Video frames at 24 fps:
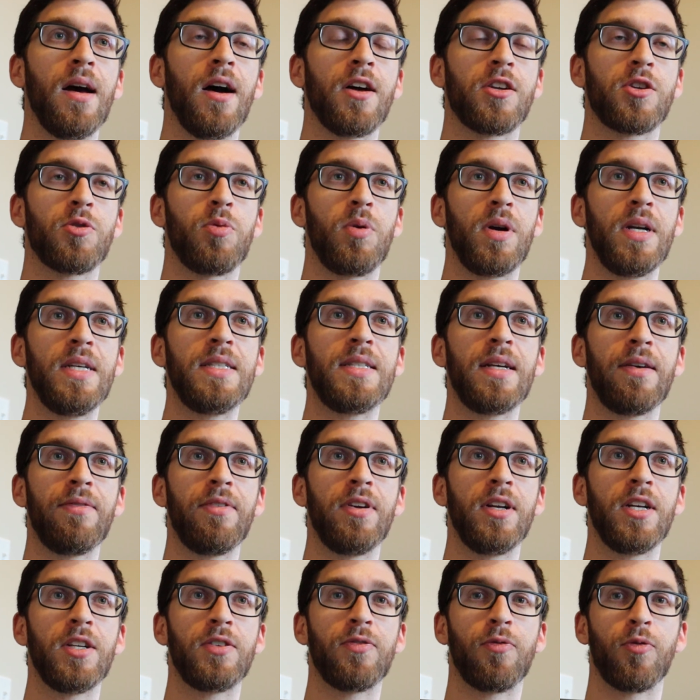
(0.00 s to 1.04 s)
a
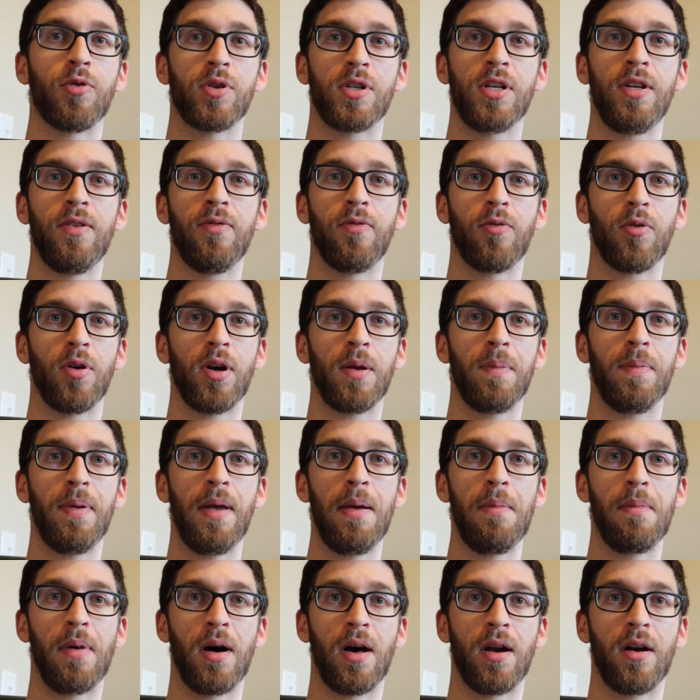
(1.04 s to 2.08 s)
27-inch
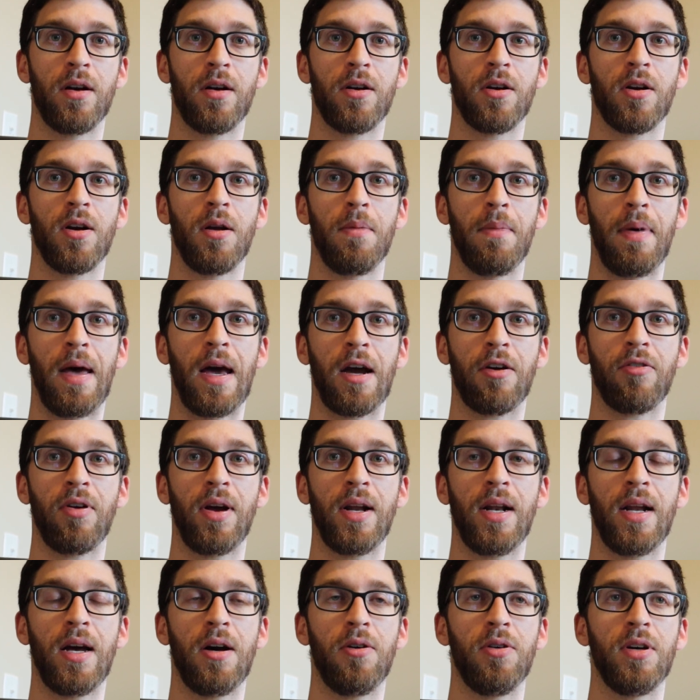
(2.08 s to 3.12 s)
1440p monitor on Mac
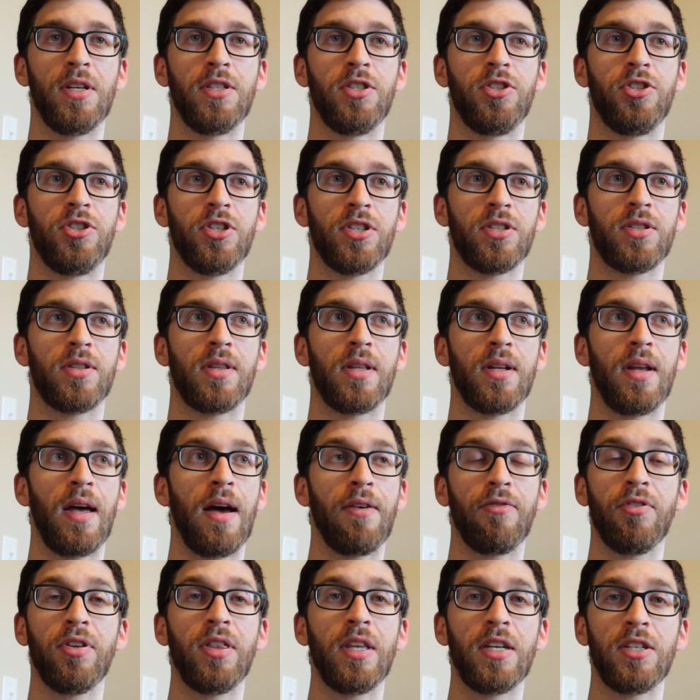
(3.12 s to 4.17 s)
right now is just,
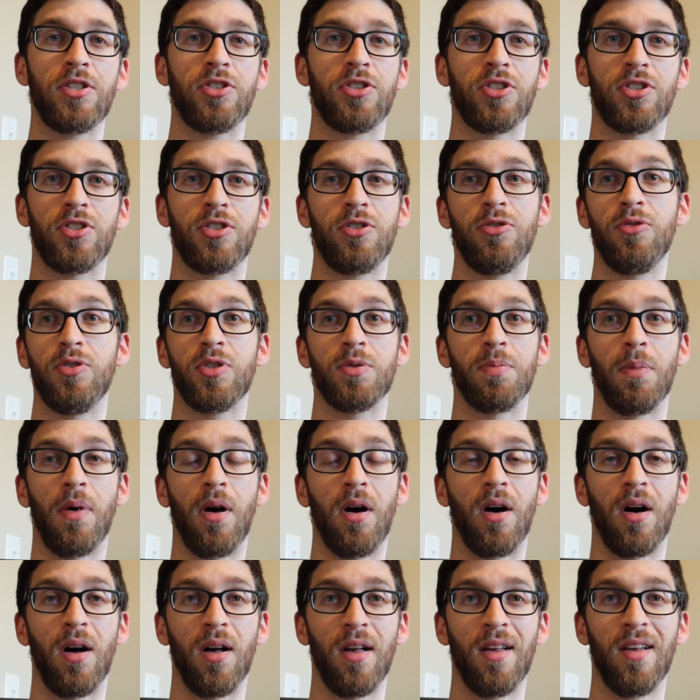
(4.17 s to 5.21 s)
everything's just too
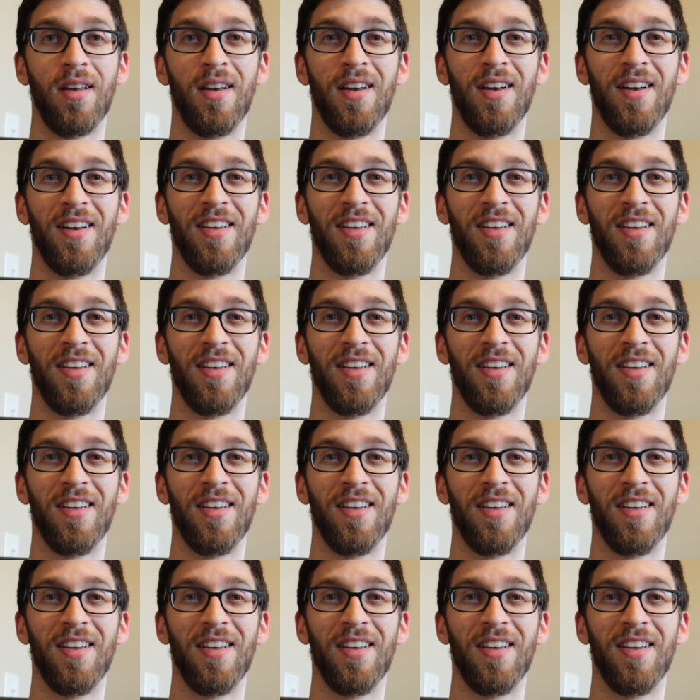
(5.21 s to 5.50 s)
small.